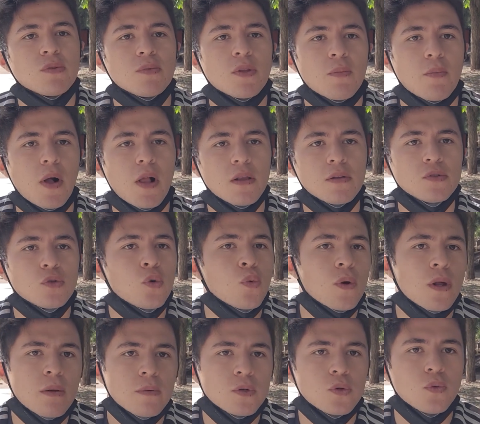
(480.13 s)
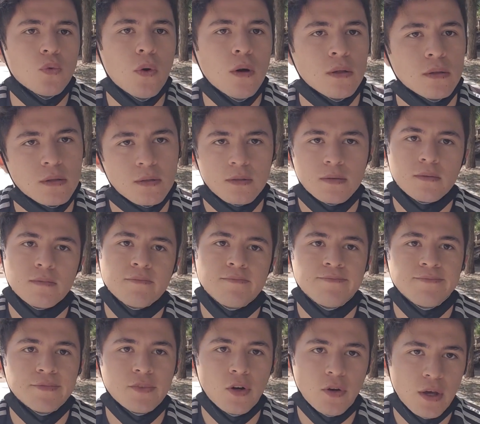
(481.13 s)
the ball and do whatever you want.
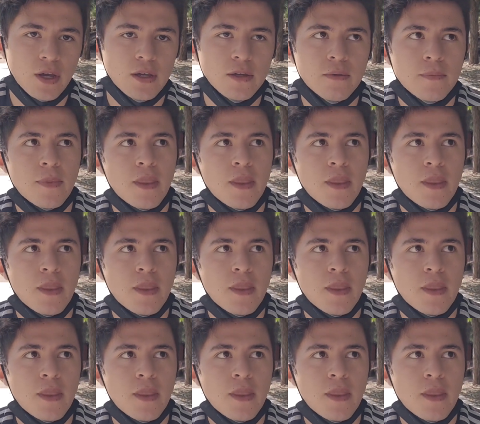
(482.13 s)
Okay,